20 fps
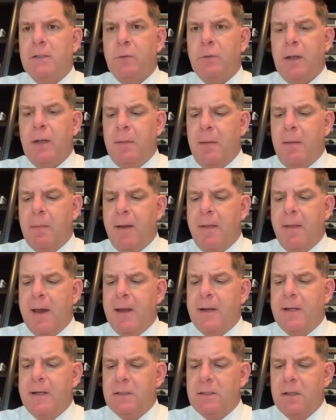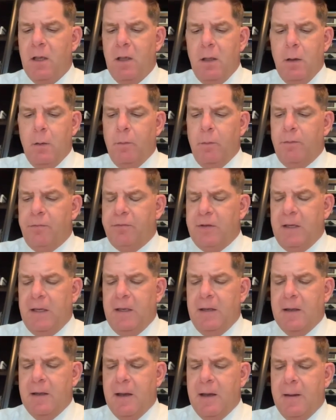What I mean by that is we've
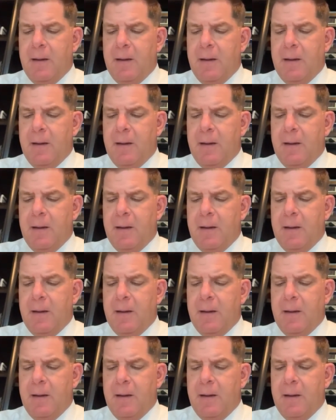seen